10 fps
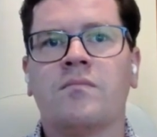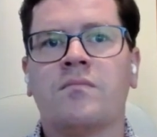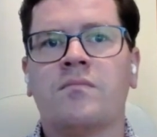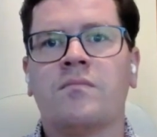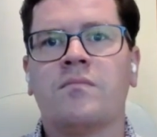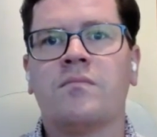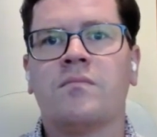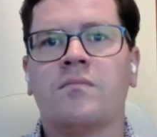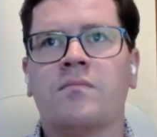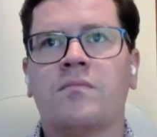
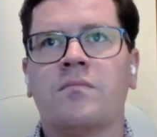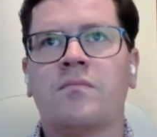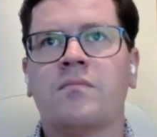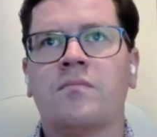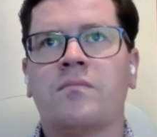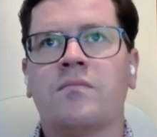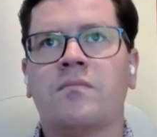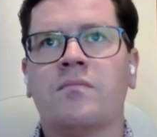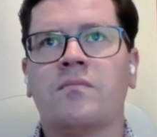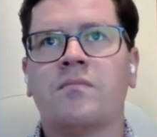
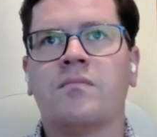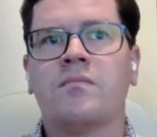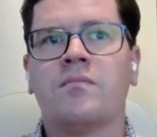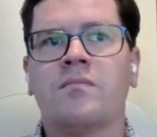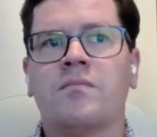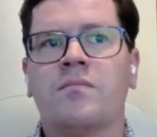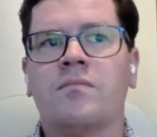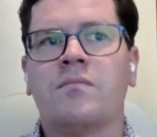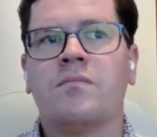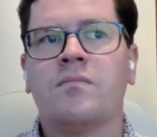
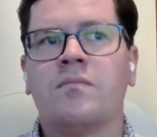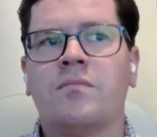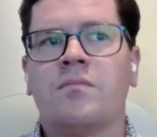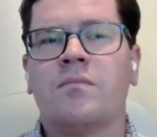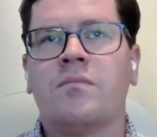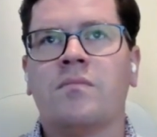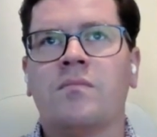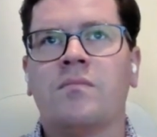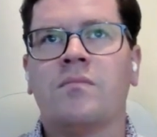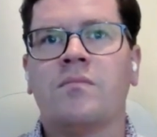
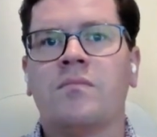[no speech]